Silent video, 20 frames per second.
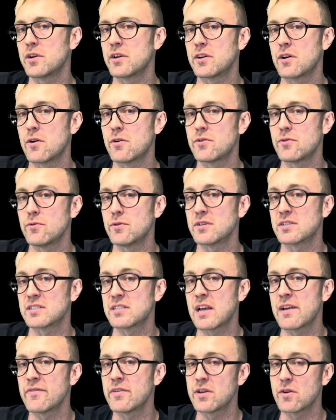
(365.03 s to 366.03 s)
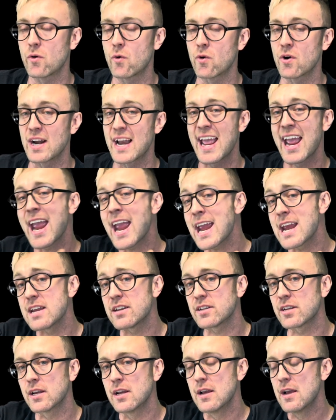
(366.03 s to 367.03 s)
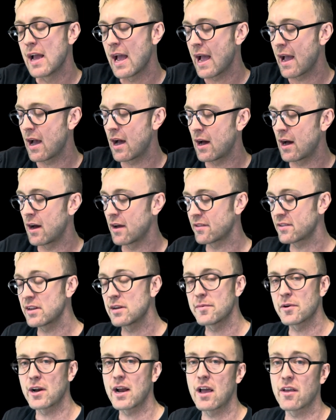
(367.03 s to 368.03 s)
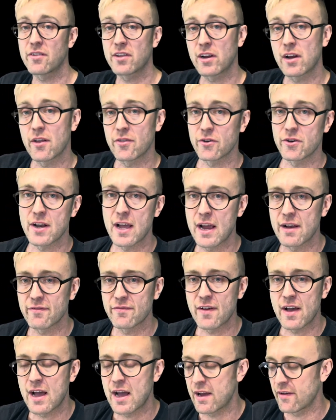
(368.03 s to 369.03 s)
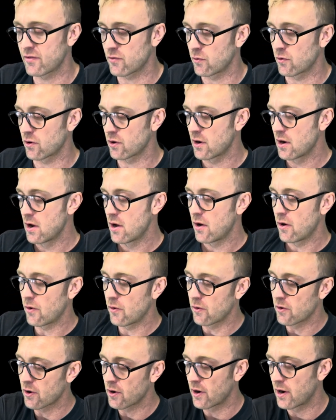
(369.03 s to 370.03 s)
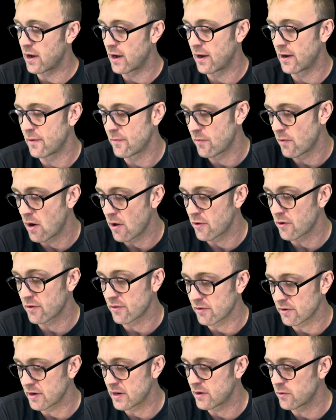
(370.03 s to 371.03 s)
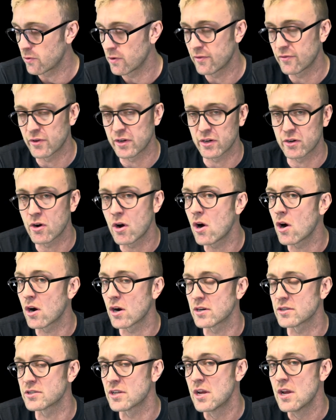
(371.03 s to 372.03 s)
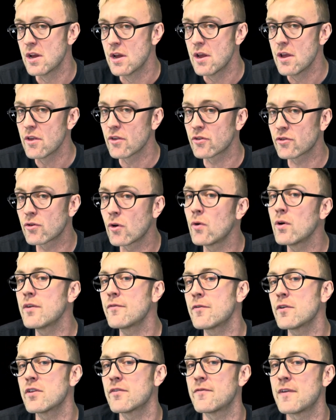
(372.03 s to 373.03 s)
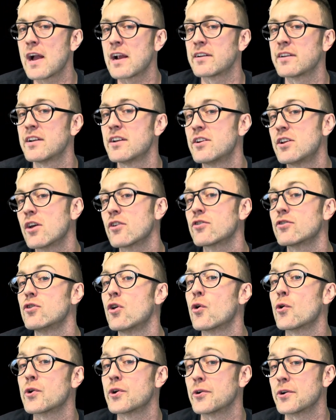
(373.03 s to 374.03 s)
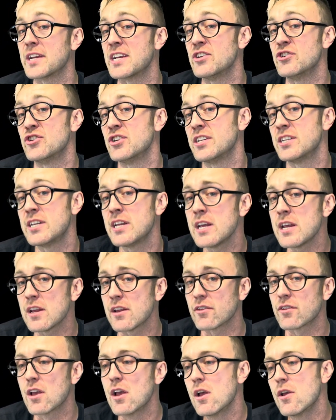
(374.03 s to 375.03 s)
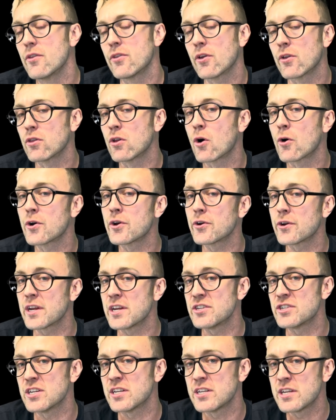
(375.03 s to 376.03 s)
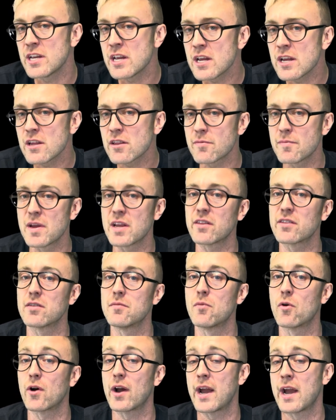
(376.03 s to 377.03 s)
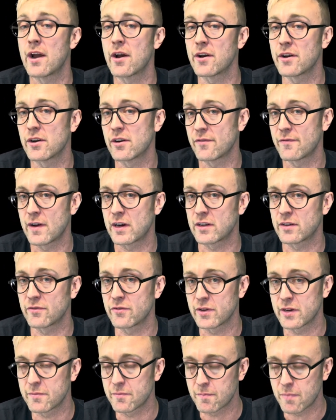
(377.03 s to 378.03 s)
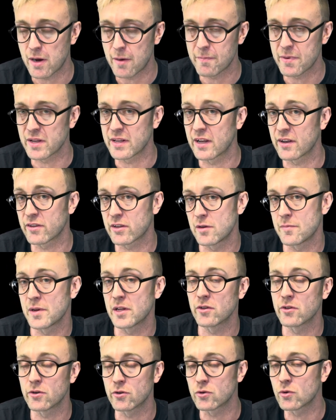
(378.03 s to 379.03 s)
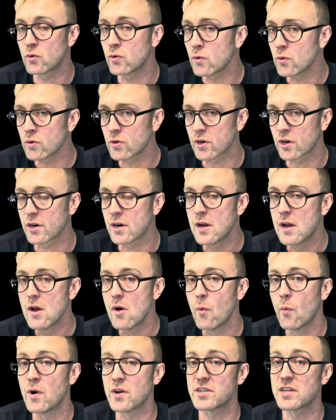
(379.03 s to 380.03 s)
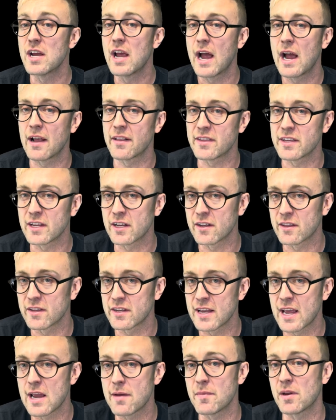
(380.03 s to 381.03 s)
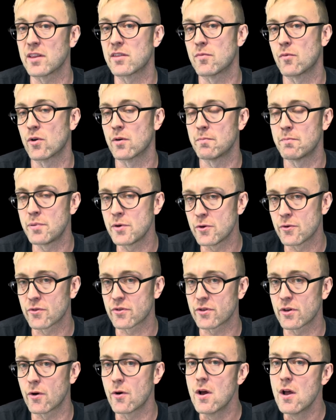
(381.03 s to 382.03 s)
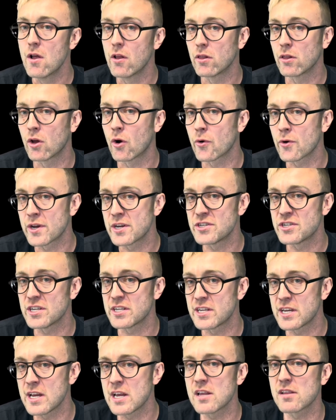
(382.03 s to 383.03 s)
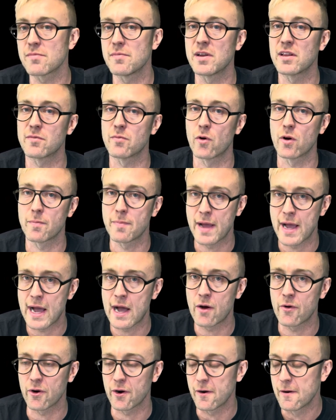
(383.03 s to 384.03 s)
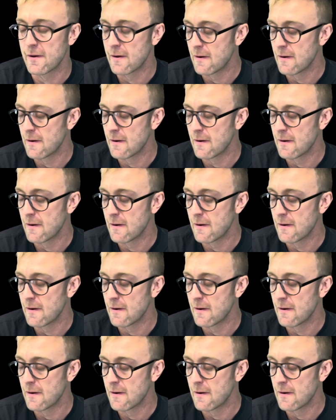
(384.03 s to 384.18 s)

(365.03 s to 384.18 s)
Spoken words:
to go to a 7 or an 8 centimeter housing on their 9.5s or other equivalent cars, solely for the fact that it does lower your EGTs. The lower your EGTs means the more air you're effectively pumping, that's going to be a little cooler, which at the end of the day means more boost. So lower EGTs means more power.